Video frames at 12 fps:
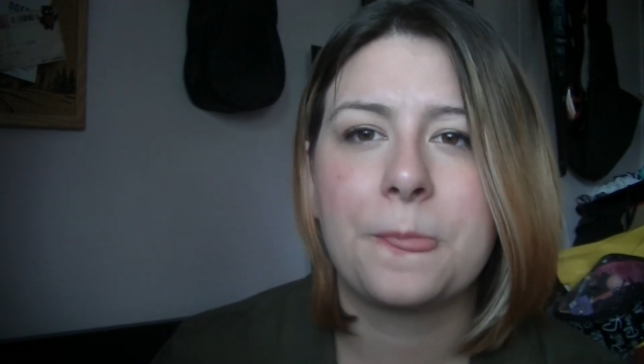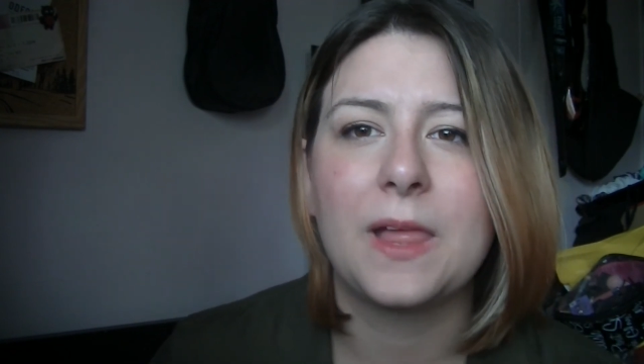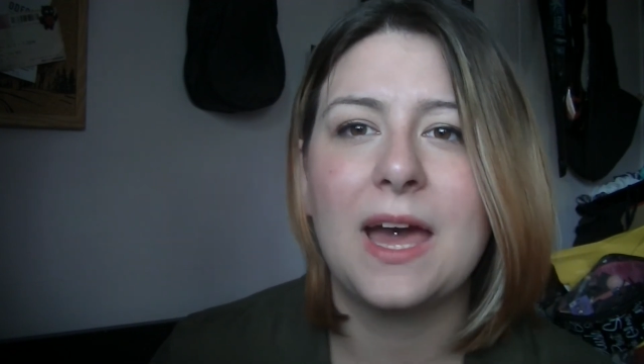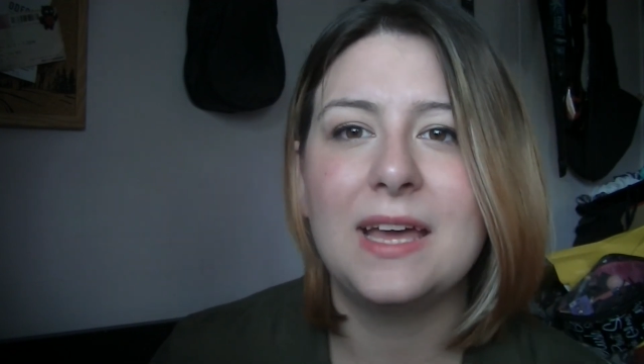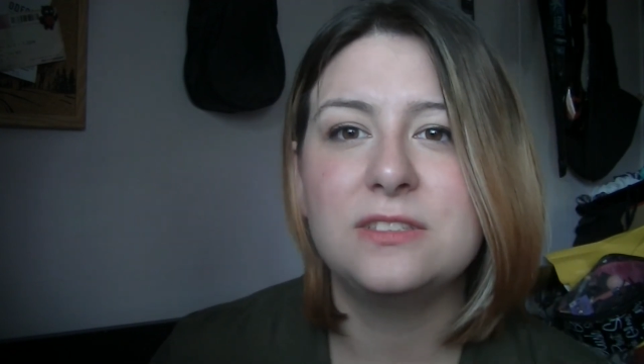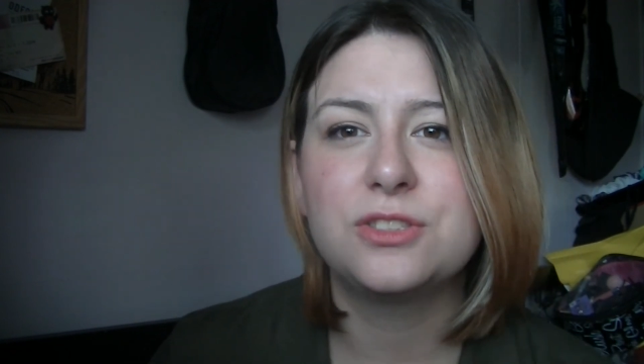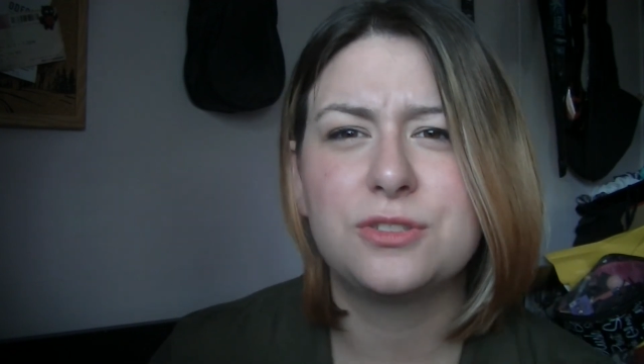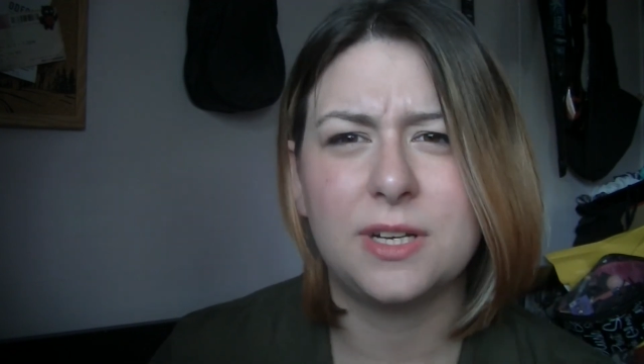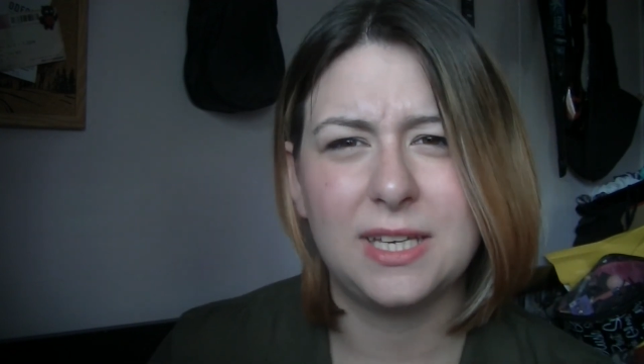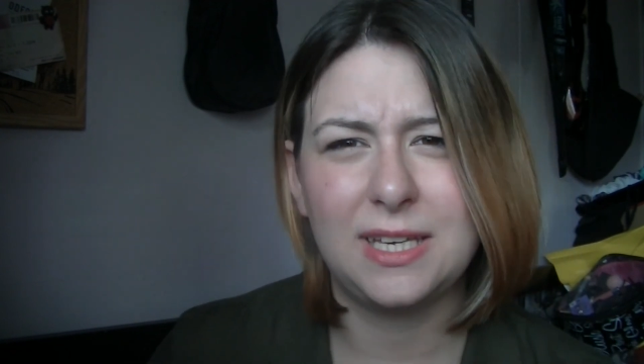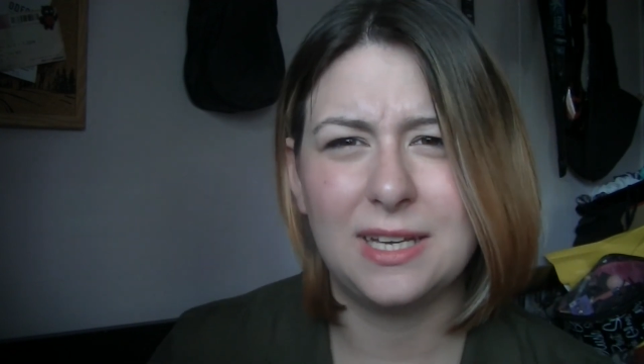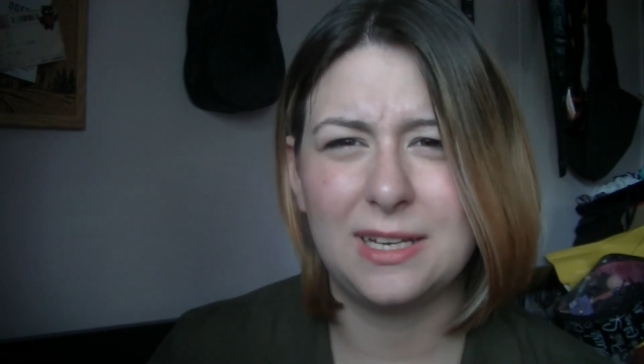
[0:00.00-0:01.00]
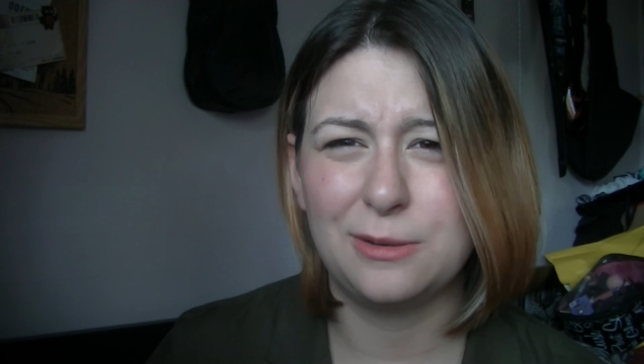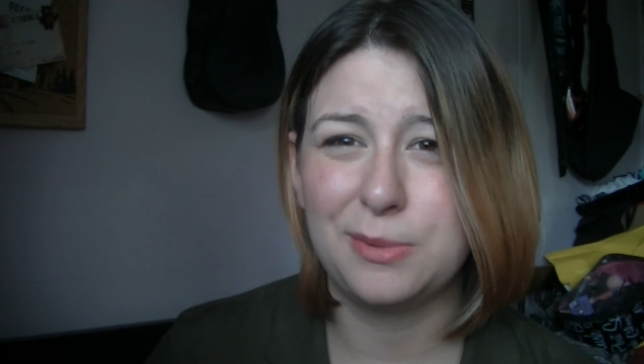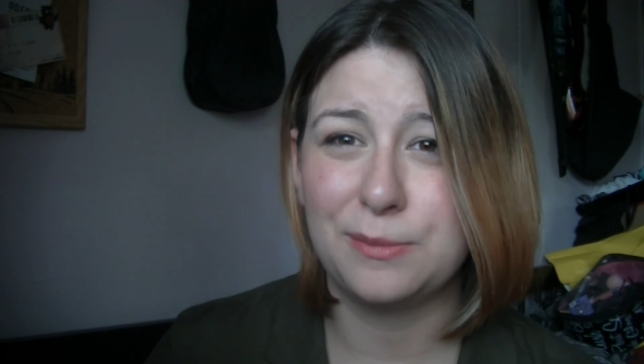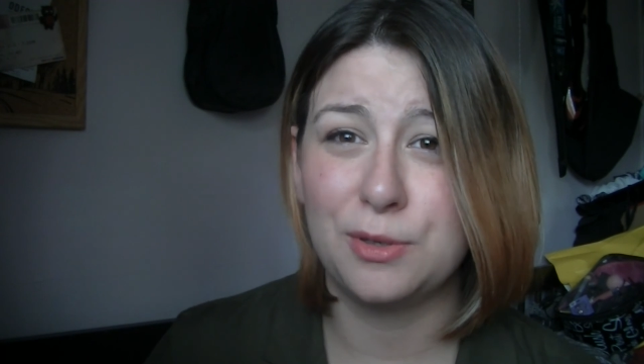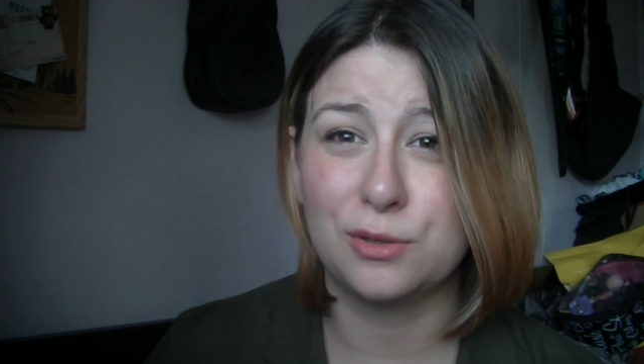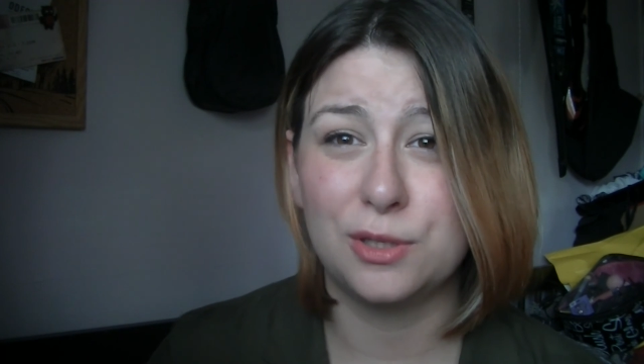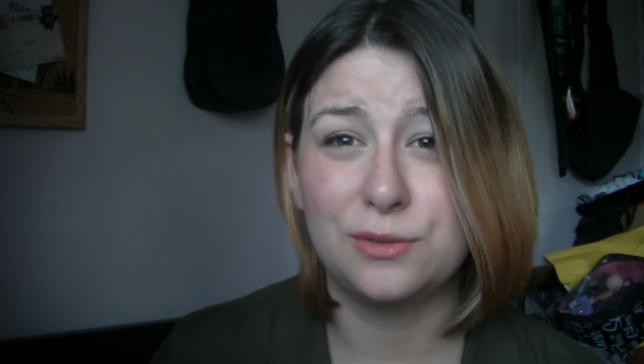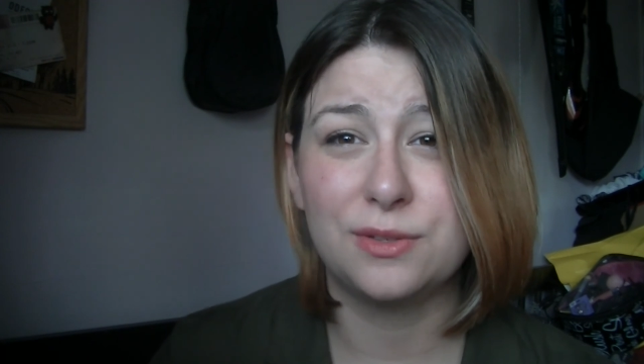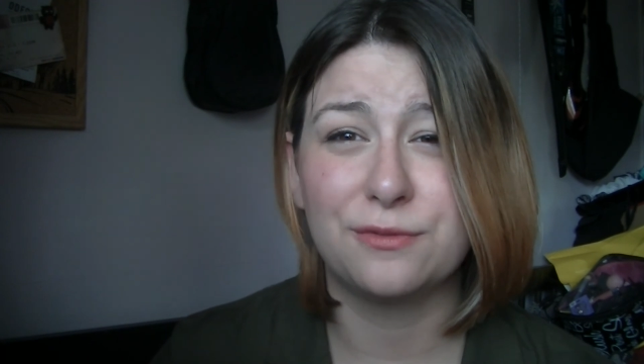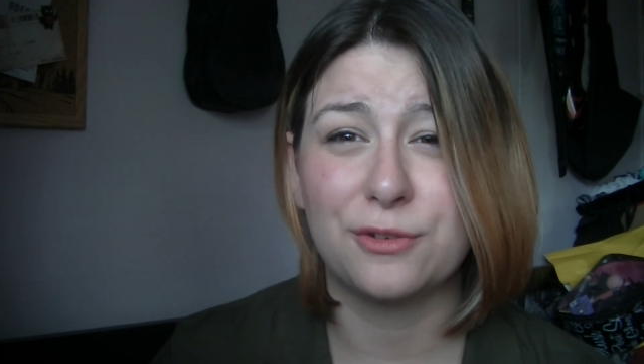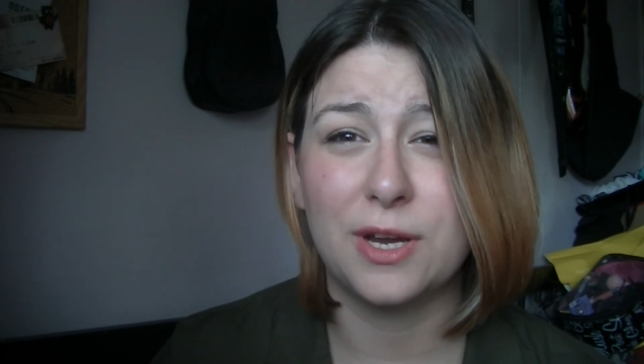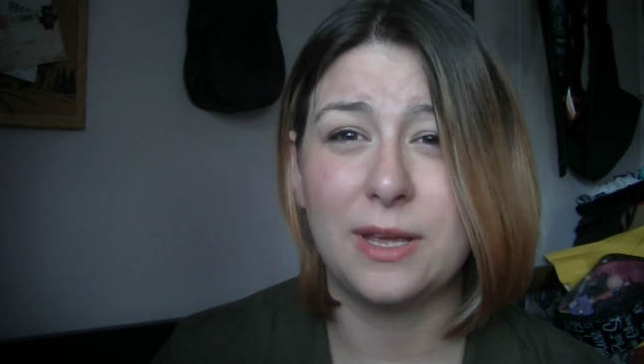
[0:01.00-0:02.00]
hence trying to eat a little bit more gluten
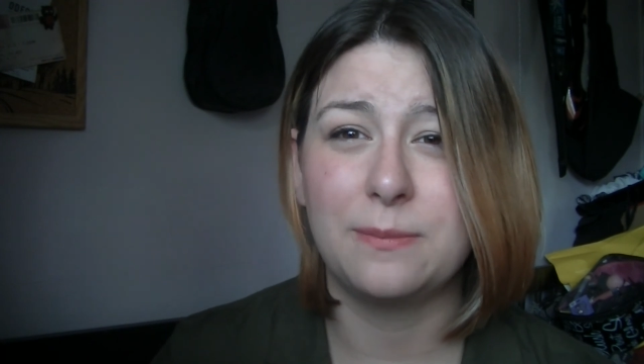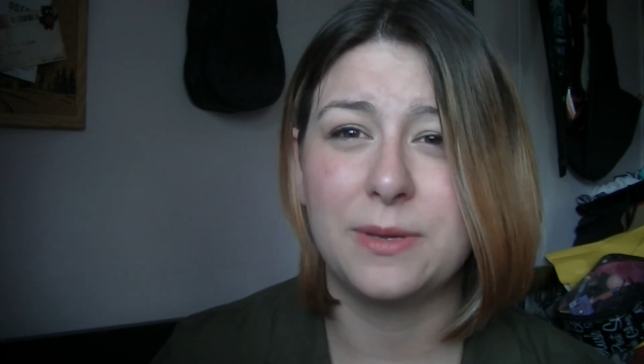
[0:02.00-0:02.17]
free